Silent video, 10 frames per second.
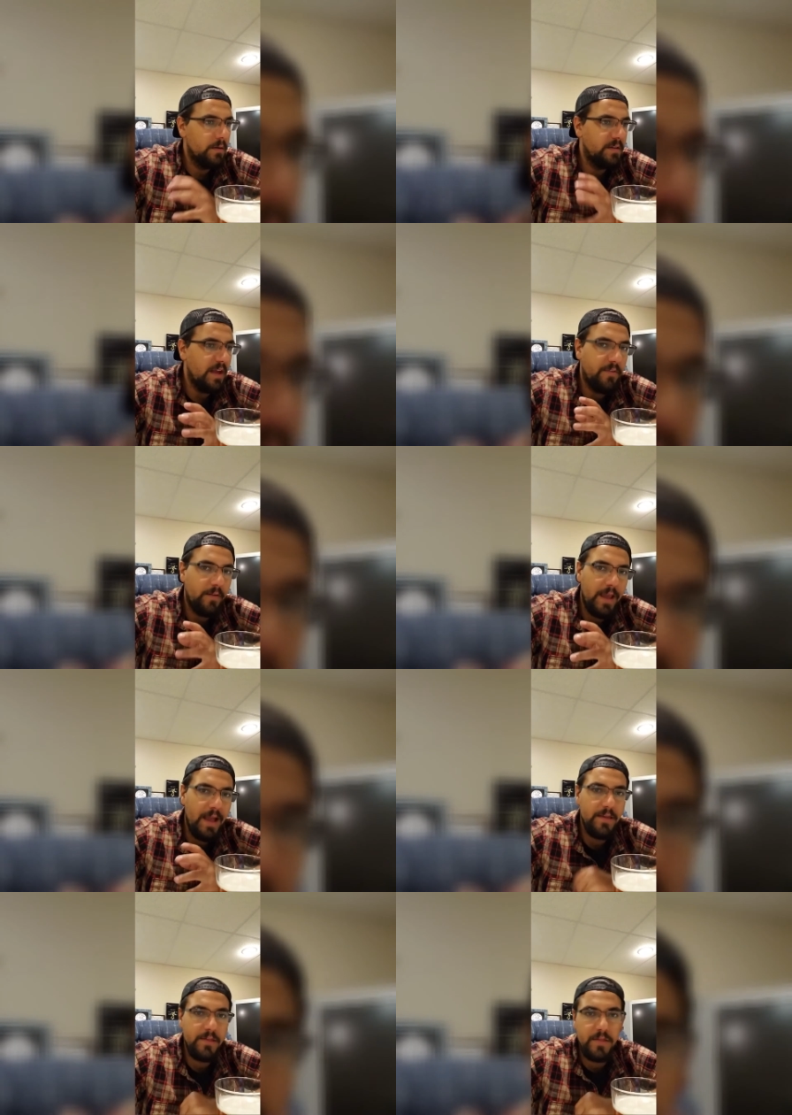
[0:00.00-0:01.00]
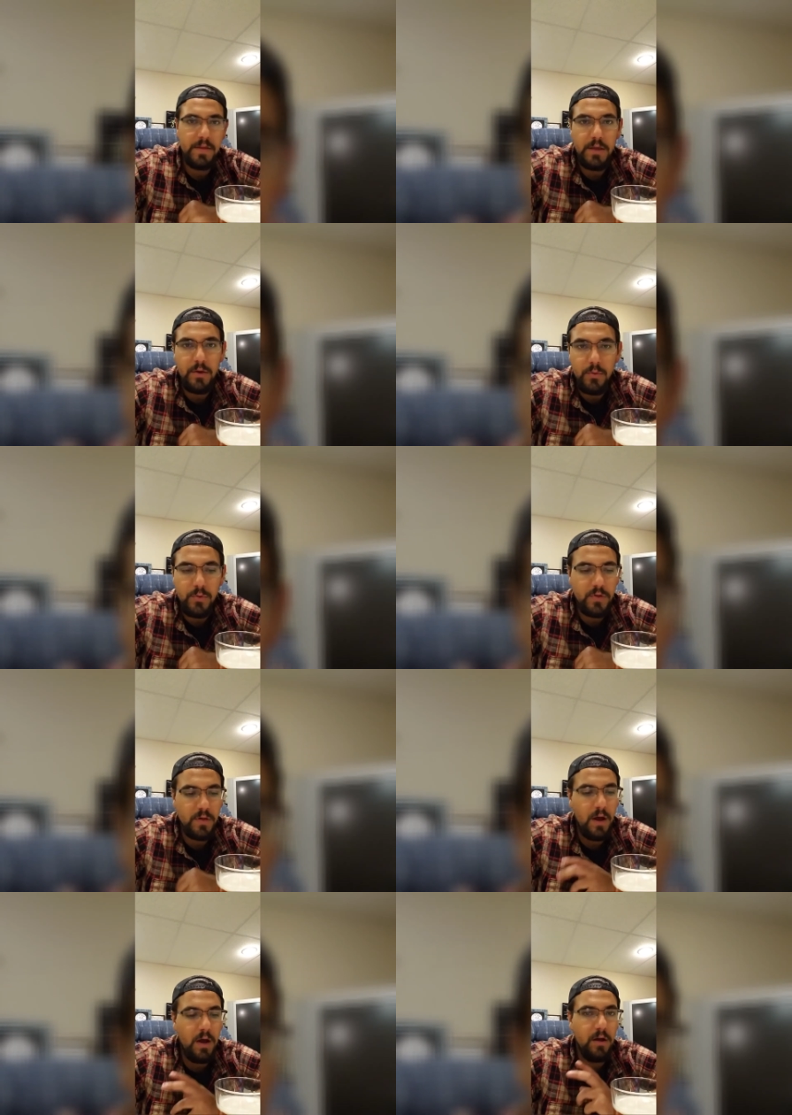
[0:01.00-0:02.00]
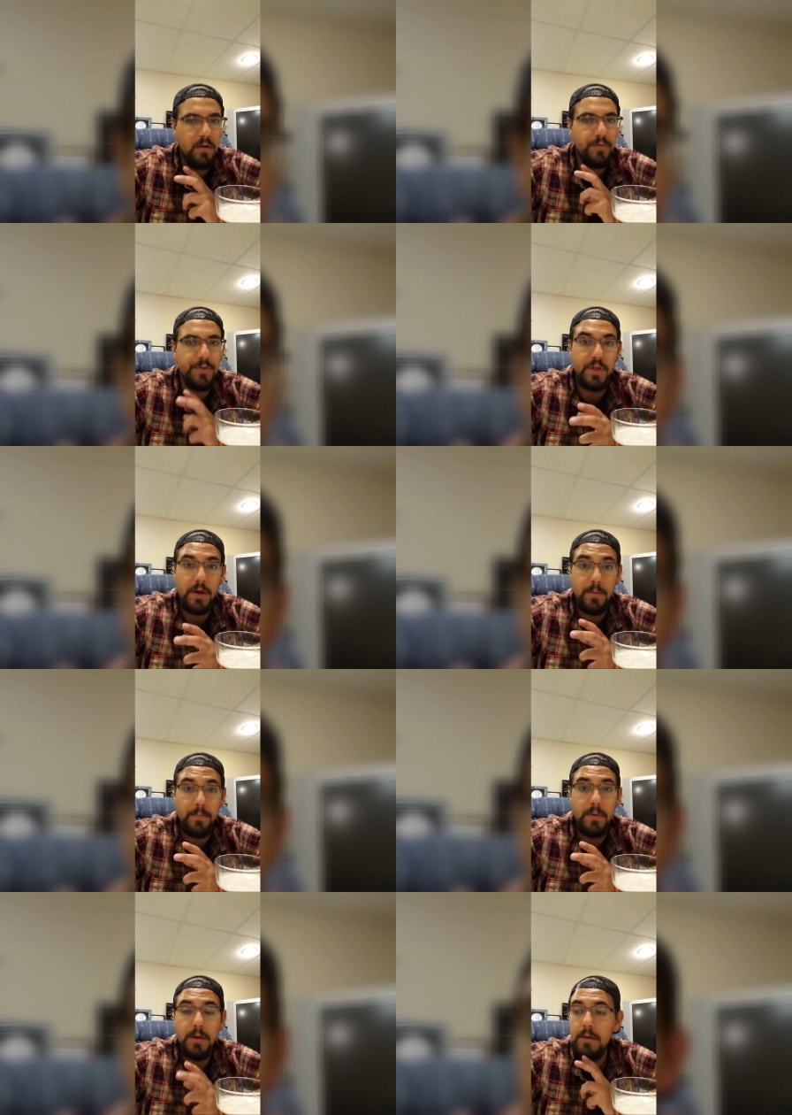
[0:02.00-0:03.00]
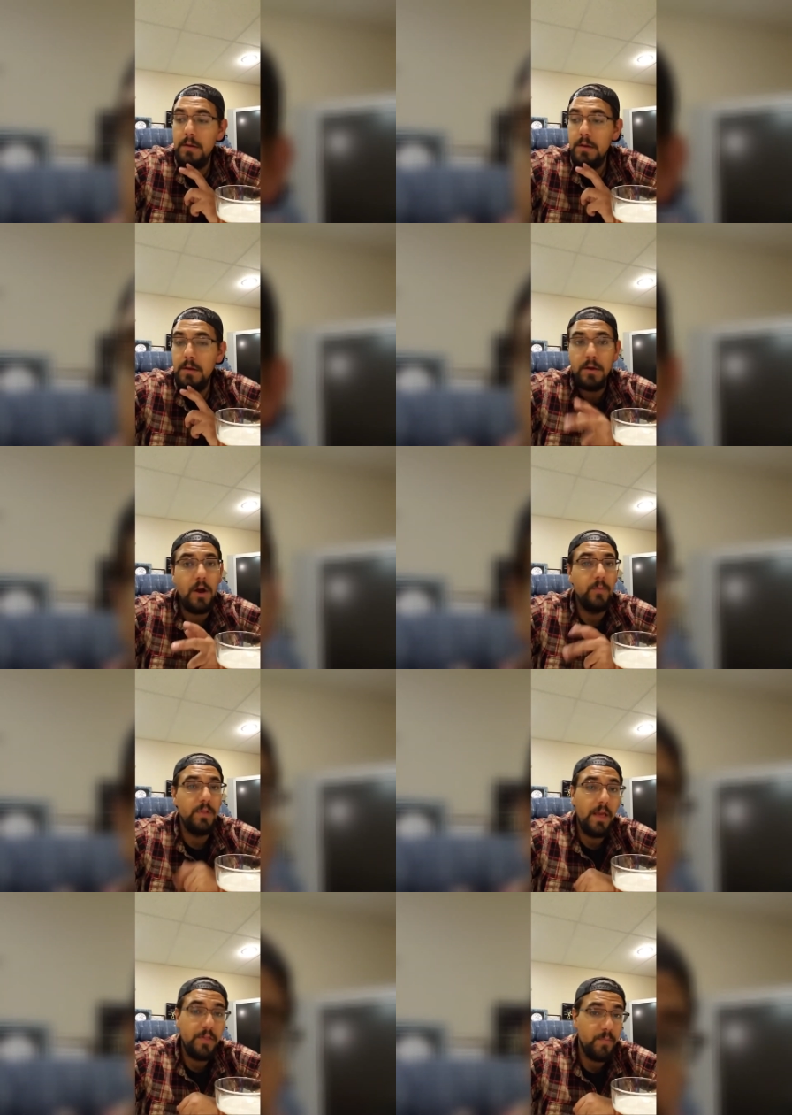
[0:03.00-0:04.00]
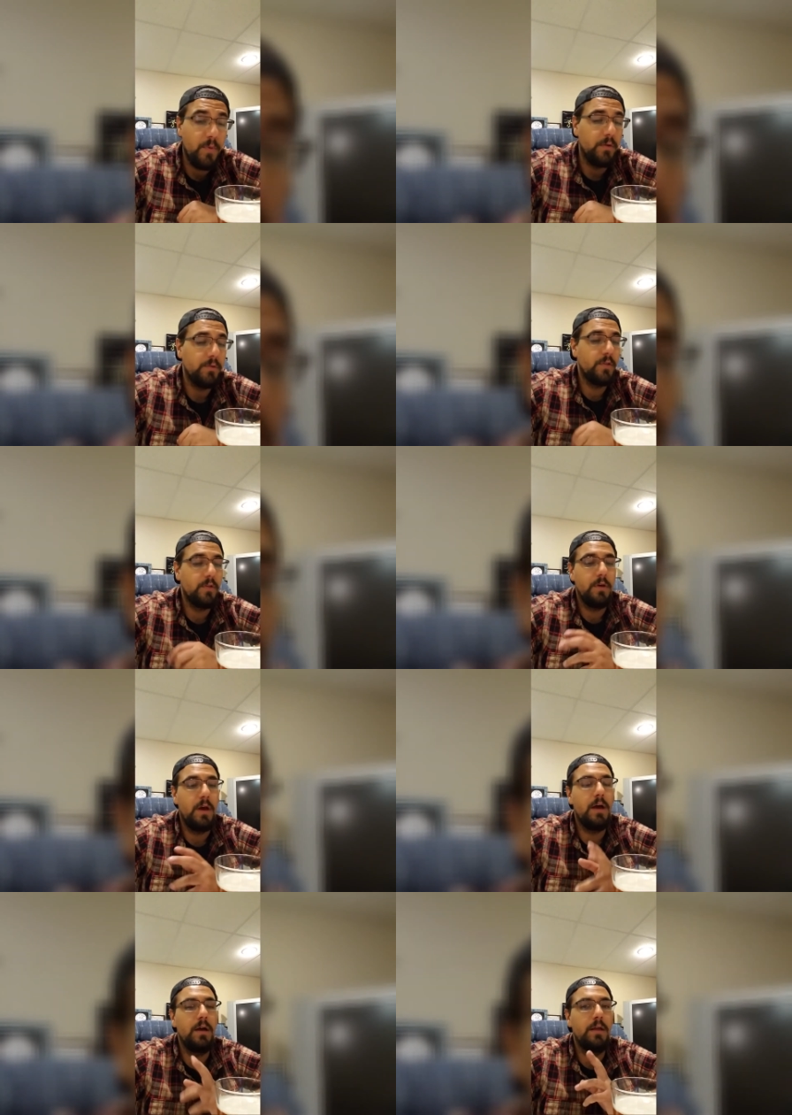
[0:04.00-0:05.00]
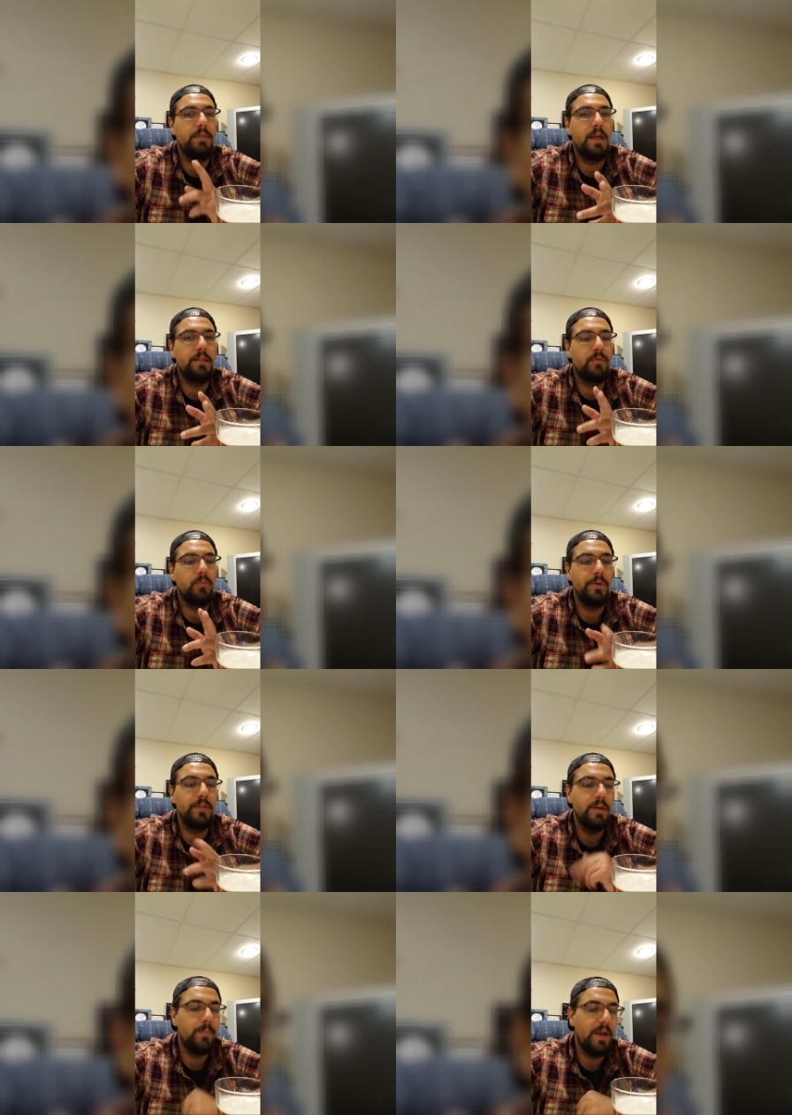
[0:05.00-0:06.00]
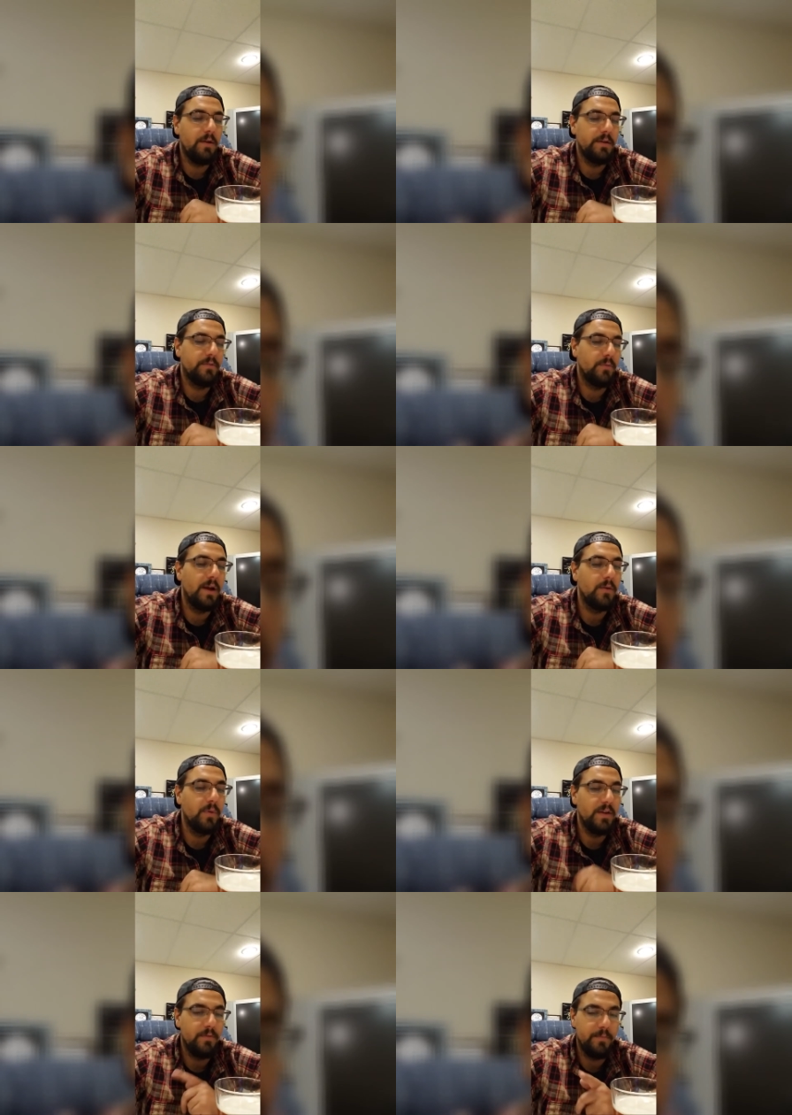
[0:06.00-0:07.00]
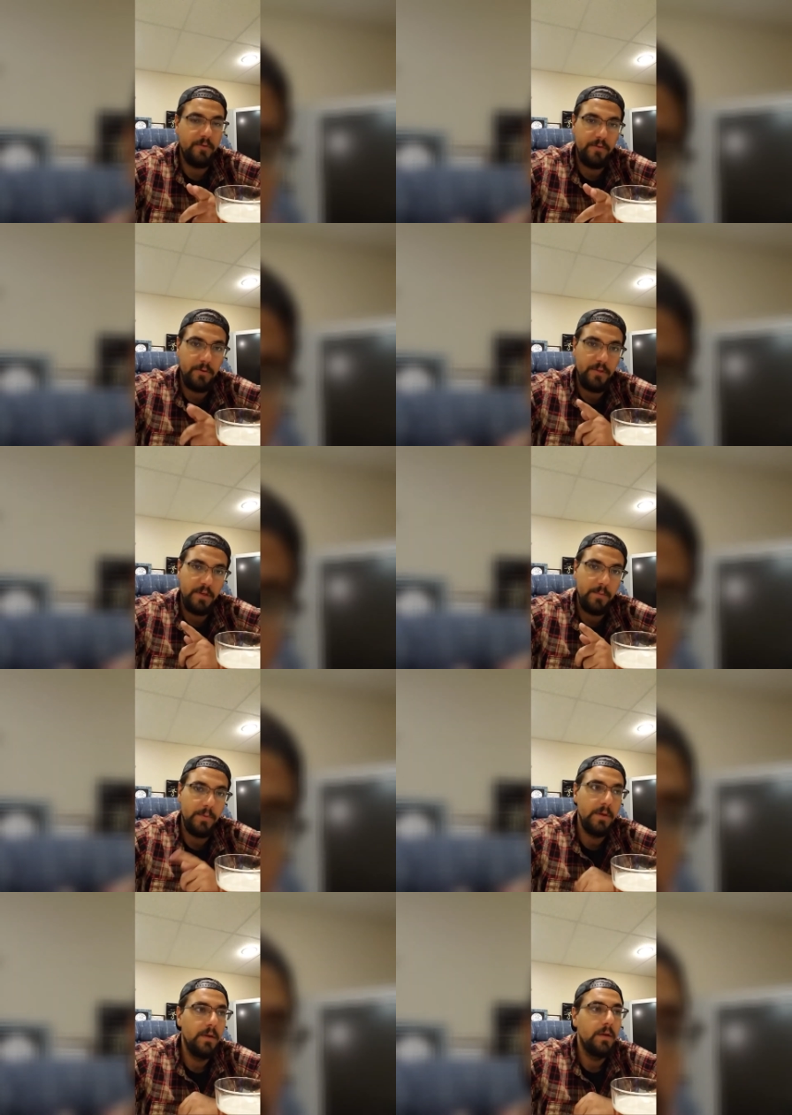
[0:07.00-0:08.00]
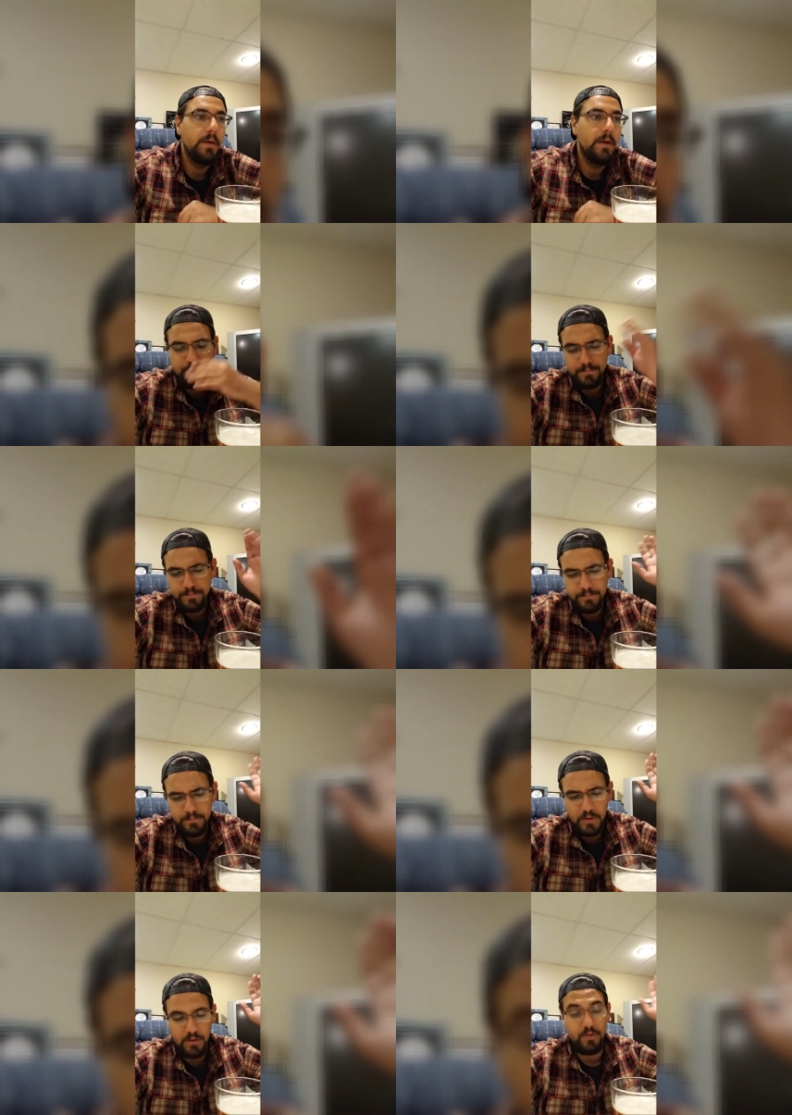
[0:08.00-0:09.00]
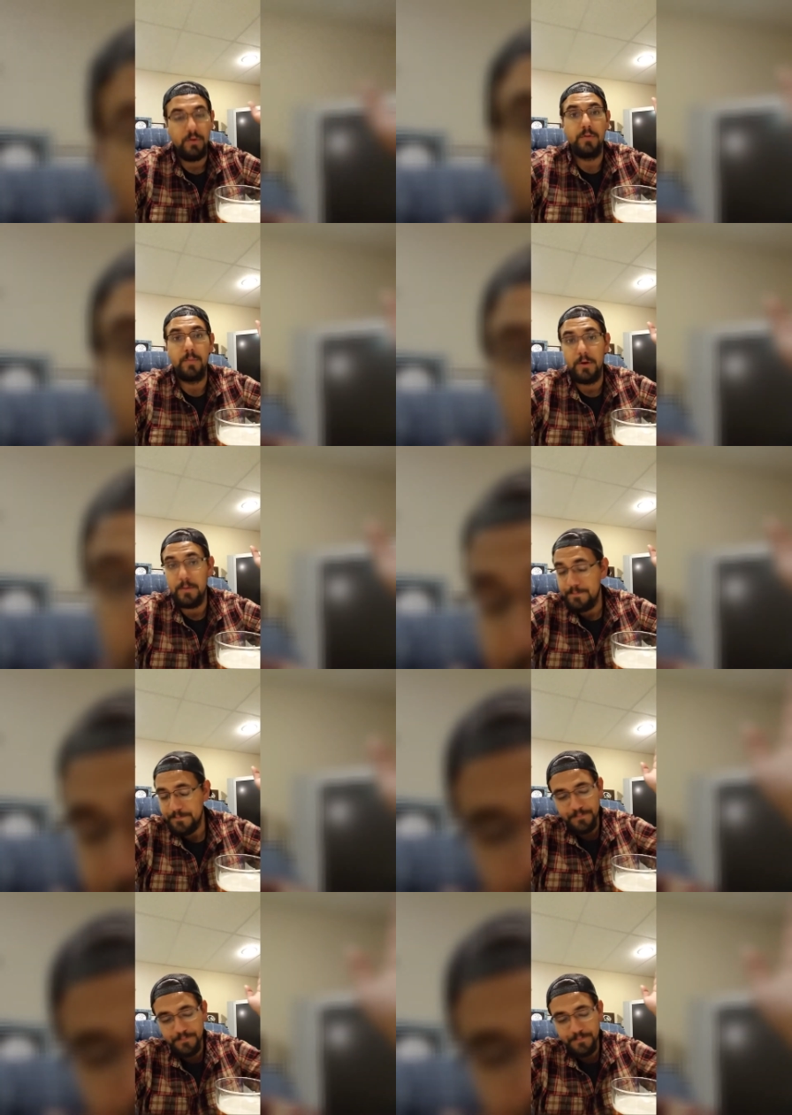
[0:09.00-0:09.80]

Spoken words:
definitely has the use of some caramelized malts, and that's really apparent right away from the first sip. Excuse the burp.